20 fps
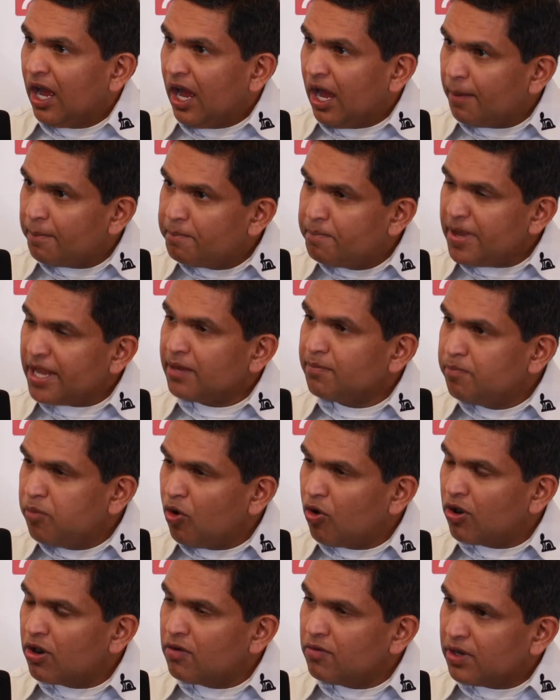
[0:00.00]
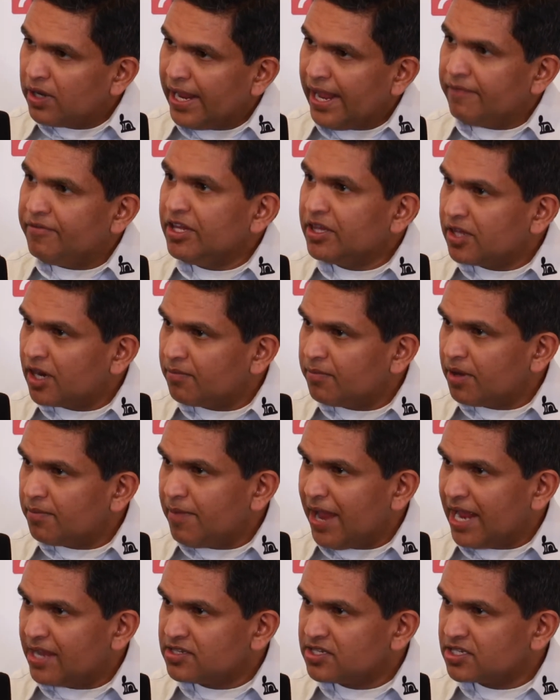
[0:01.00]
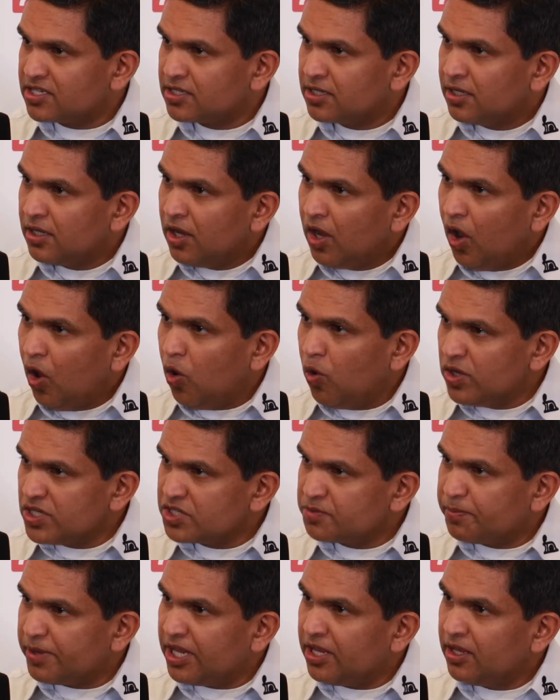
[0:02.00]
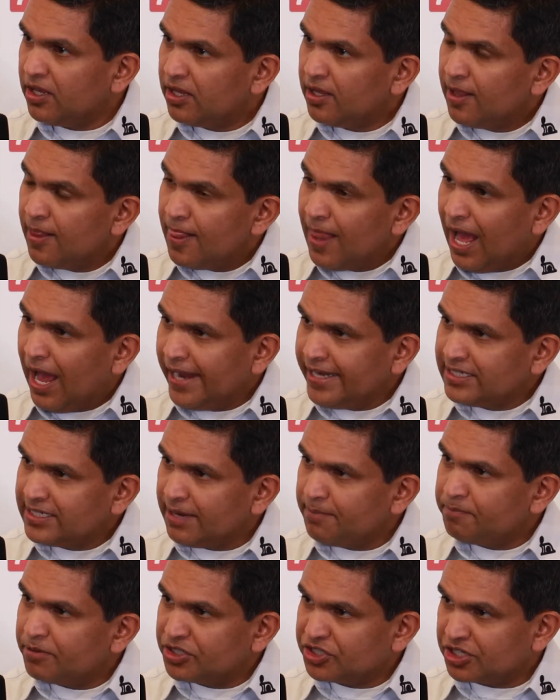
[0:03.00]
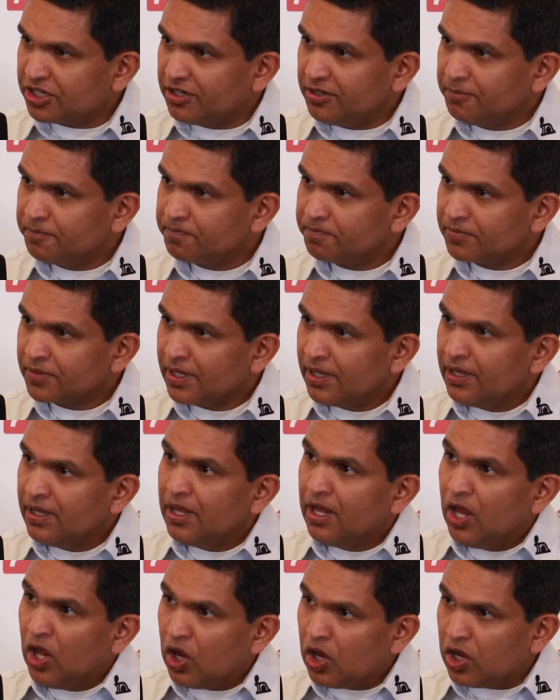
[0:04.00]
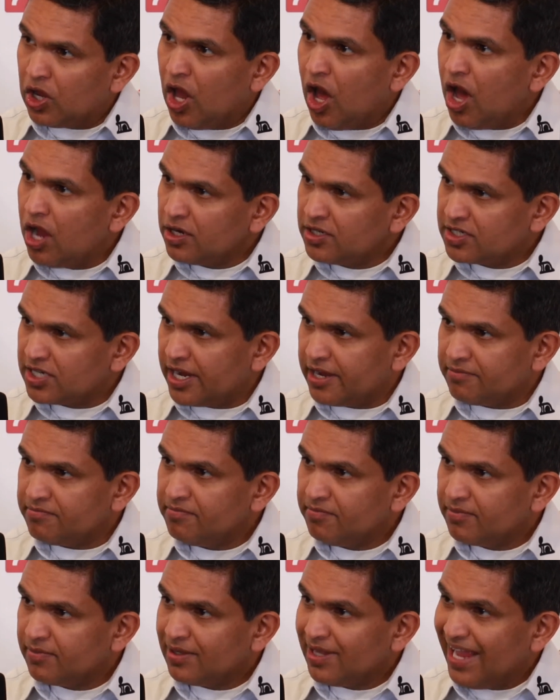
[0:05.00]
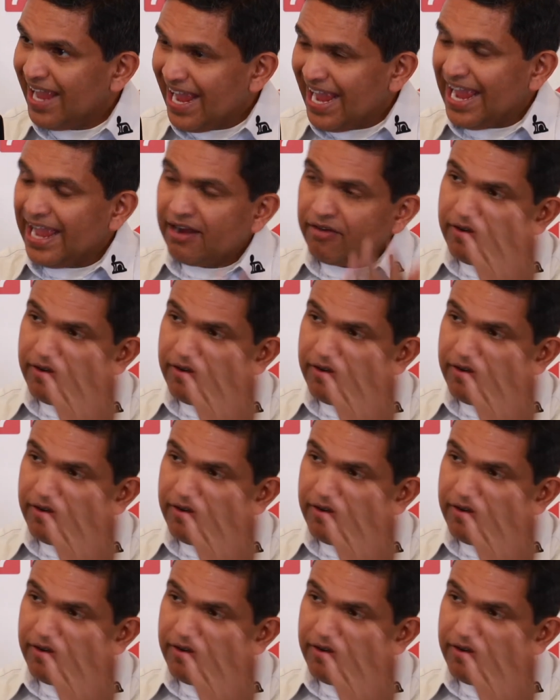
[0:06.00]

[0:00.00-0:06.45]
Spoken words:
a big board, heavy thermal mass, OSP, high temperature, long time, air